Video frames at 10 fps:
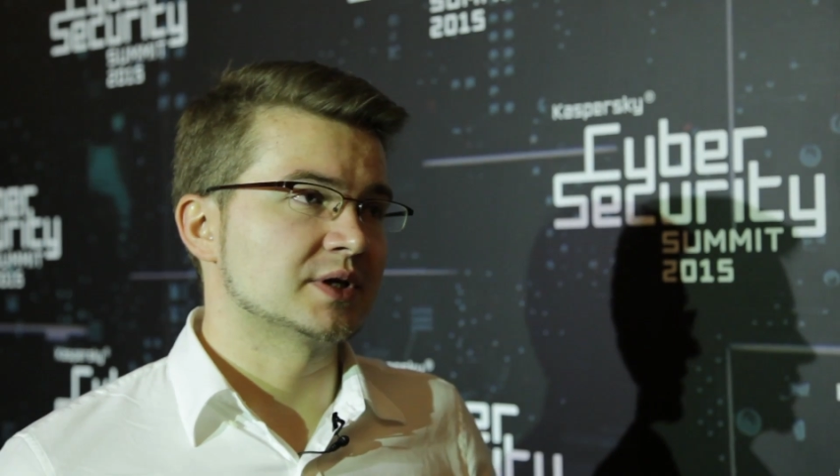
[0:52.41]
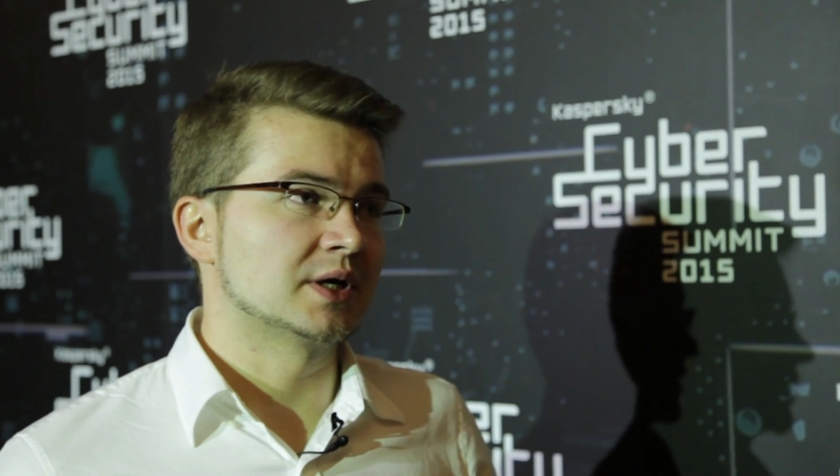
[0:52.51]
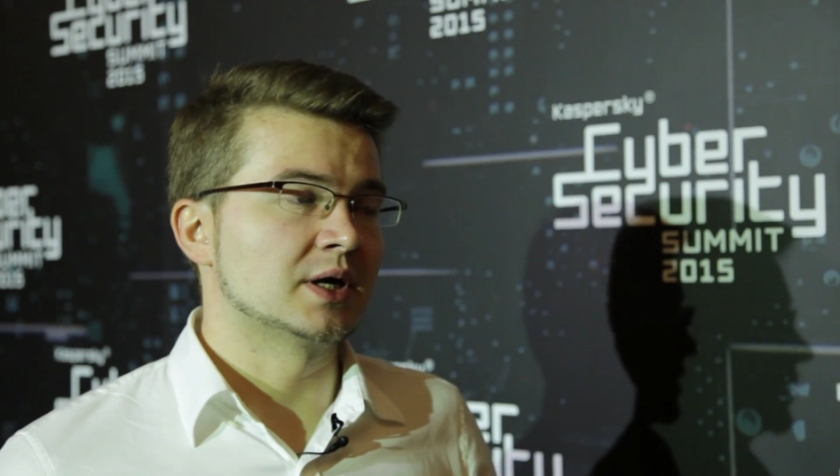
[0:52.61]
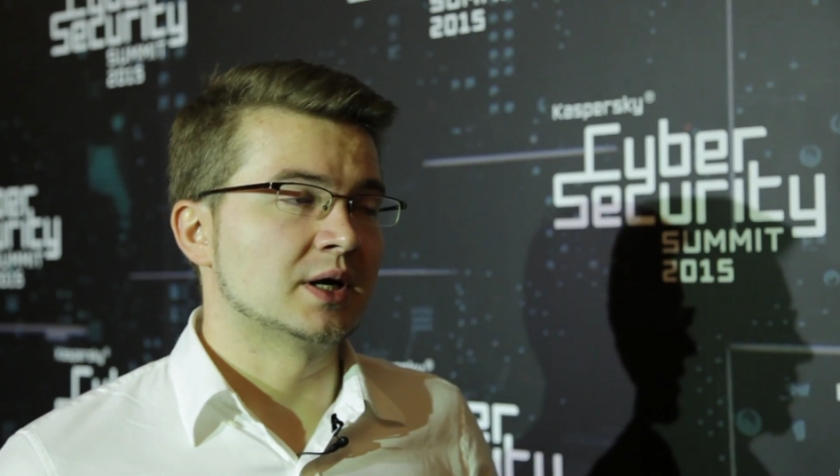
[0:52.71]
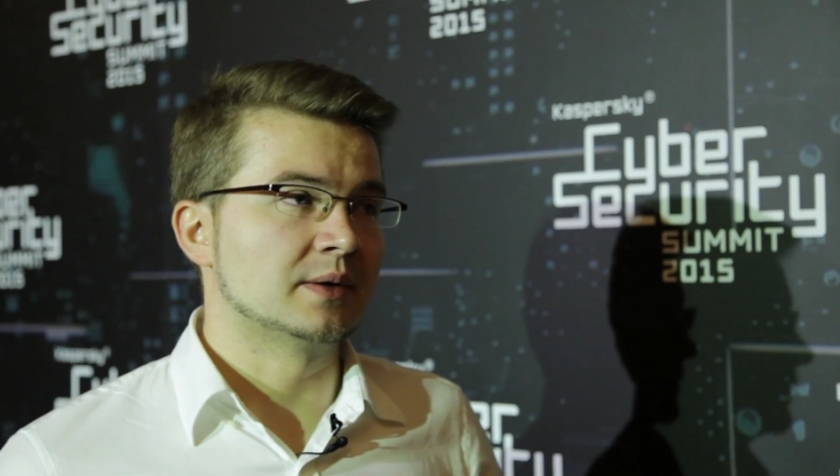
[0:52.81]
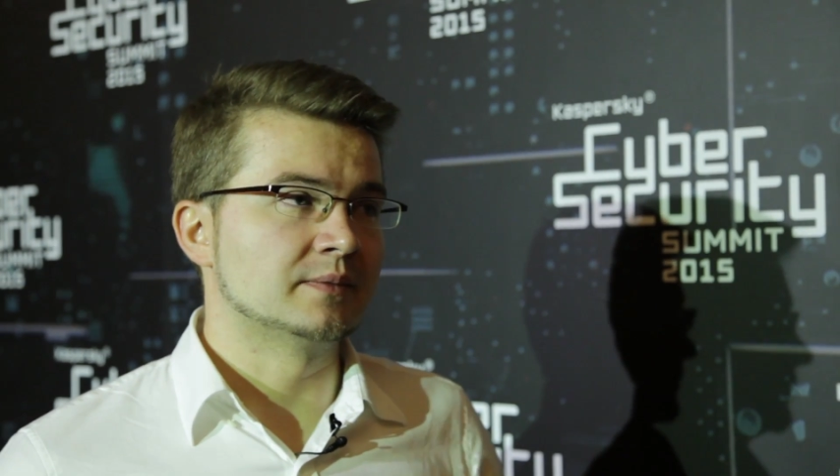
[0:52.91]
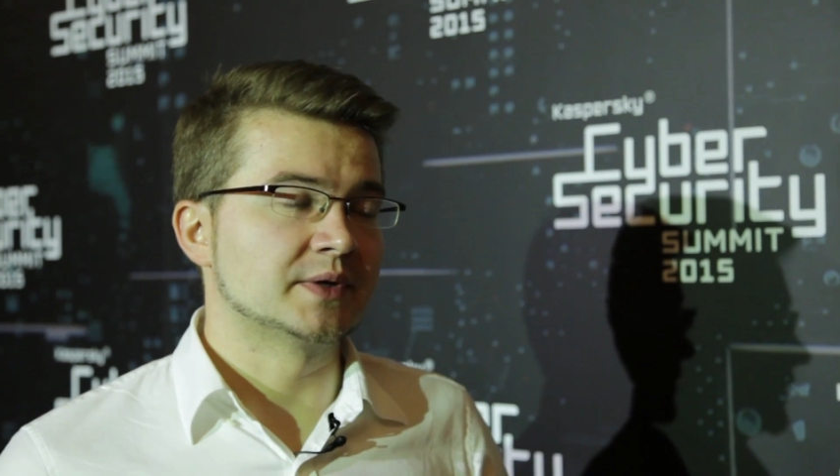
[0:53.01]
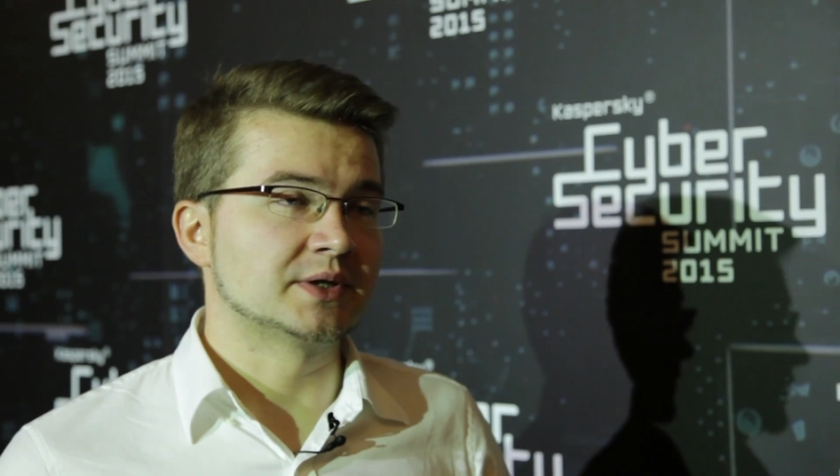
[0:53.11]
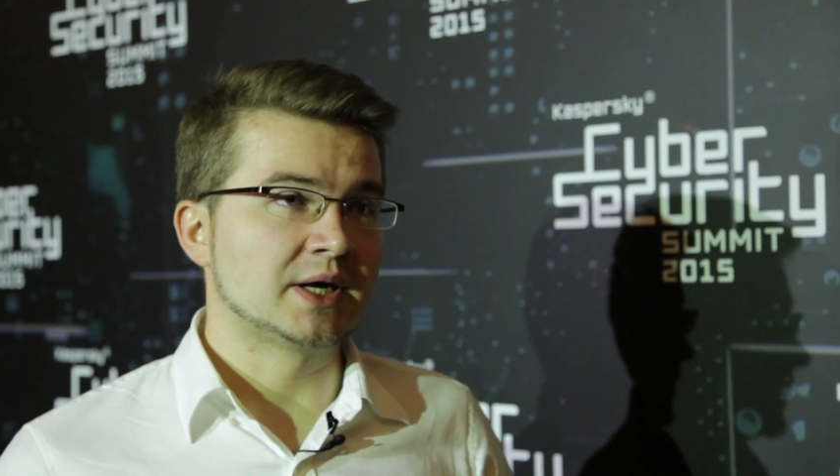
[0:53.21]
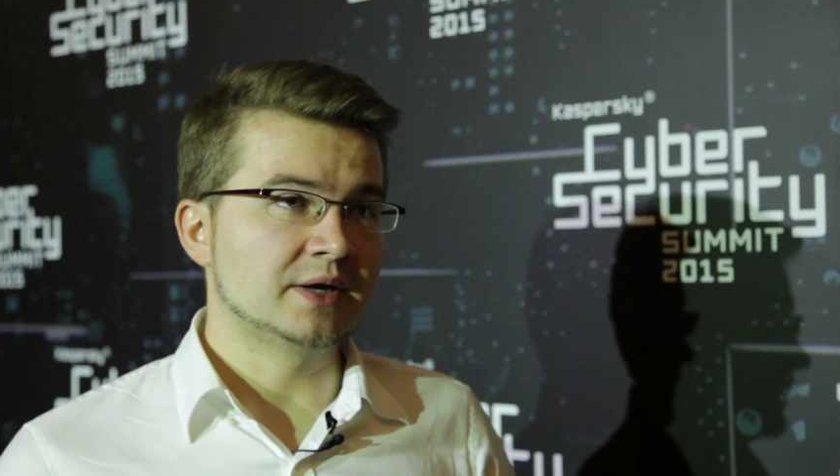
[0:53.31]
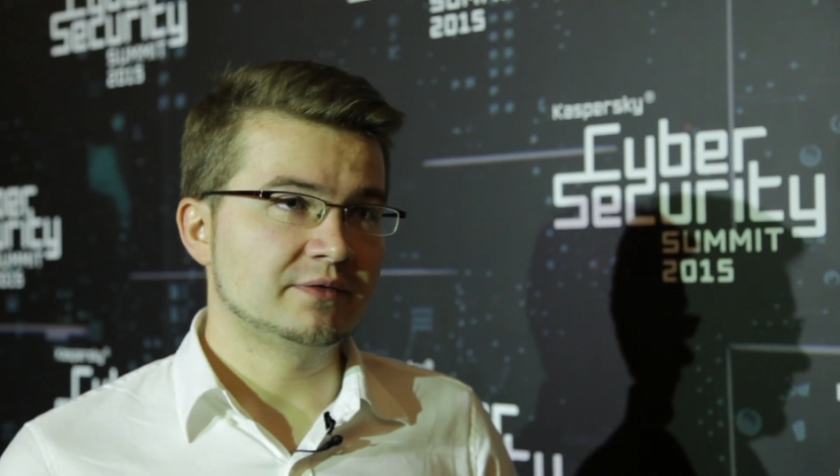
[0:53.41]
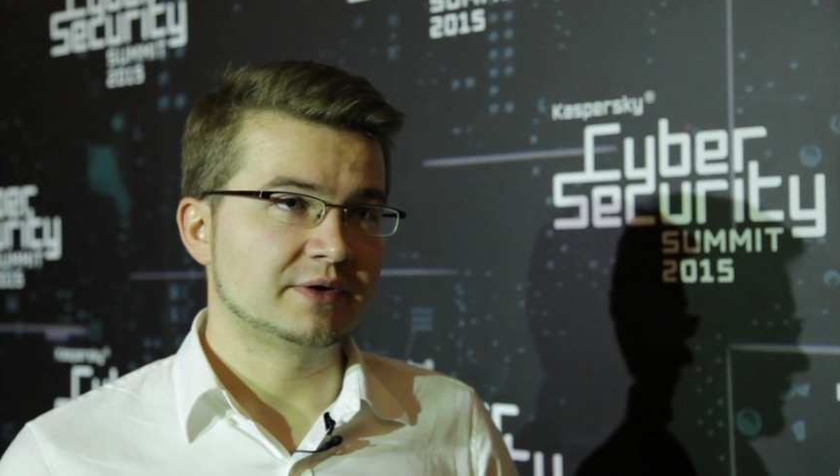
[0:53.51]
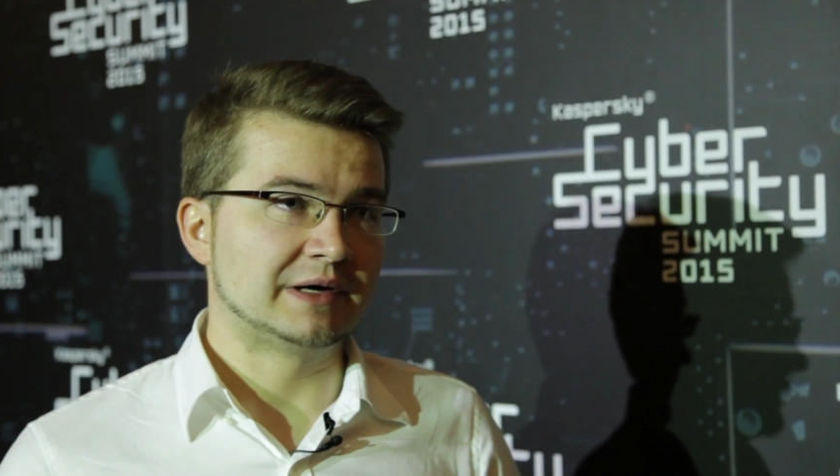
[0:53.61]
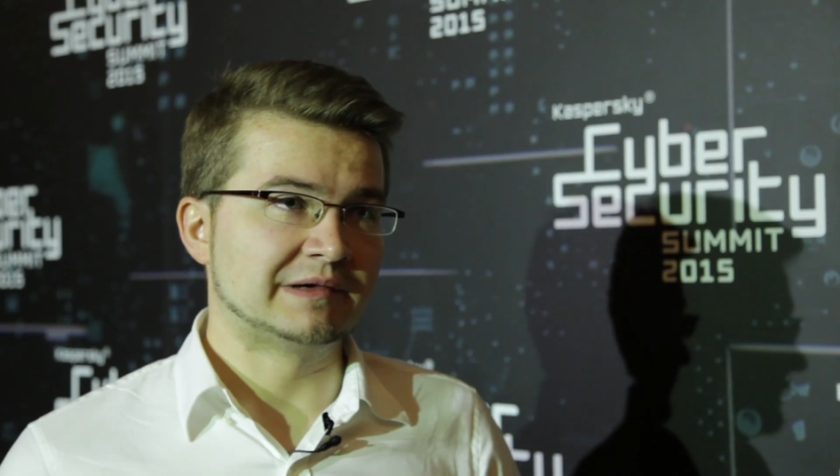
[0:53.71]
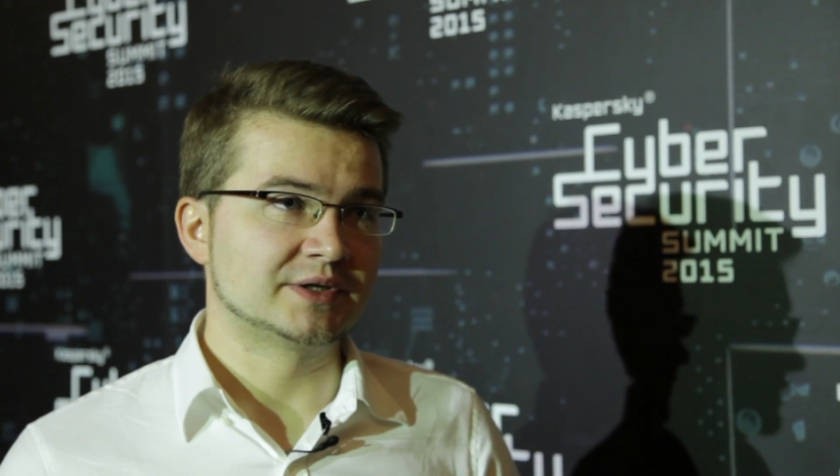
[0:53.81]
that I
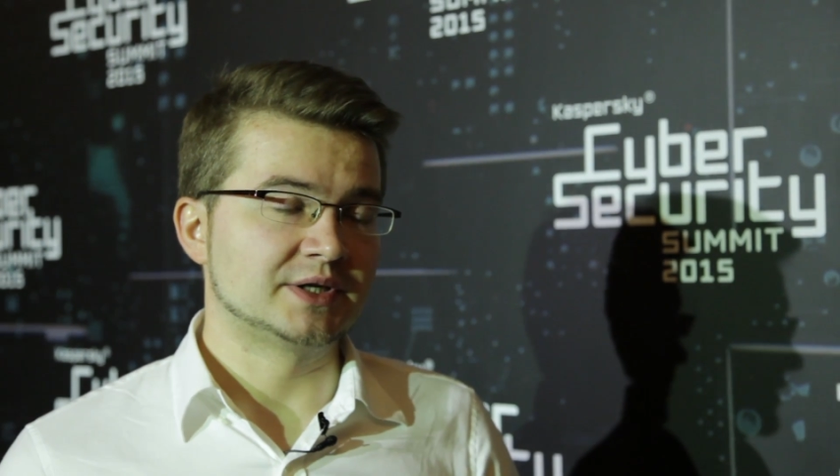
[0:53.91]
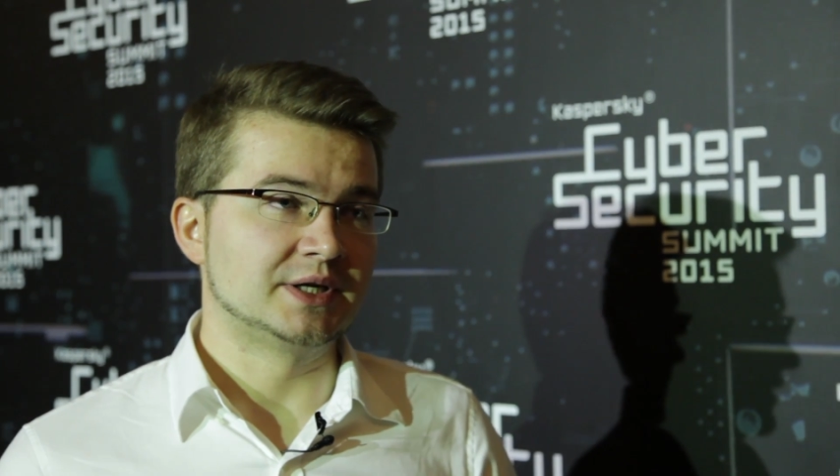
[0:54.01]
felt